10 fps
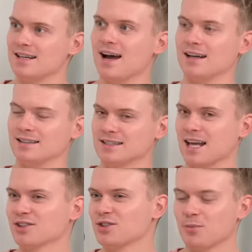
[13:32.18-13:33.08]
yes,
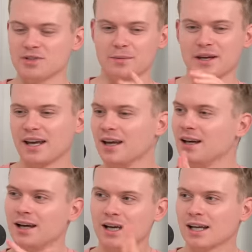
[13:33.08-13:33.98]
like someone's a bit
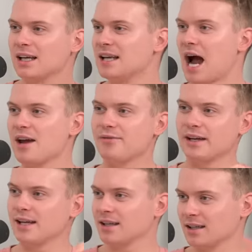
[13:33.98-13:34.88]

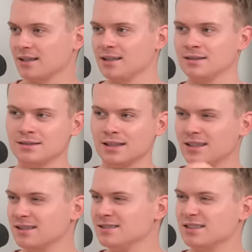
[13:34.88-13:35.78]
conniving and
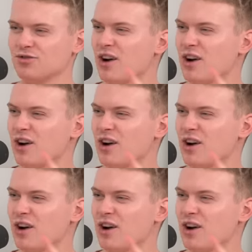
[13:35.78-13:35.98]
okay. and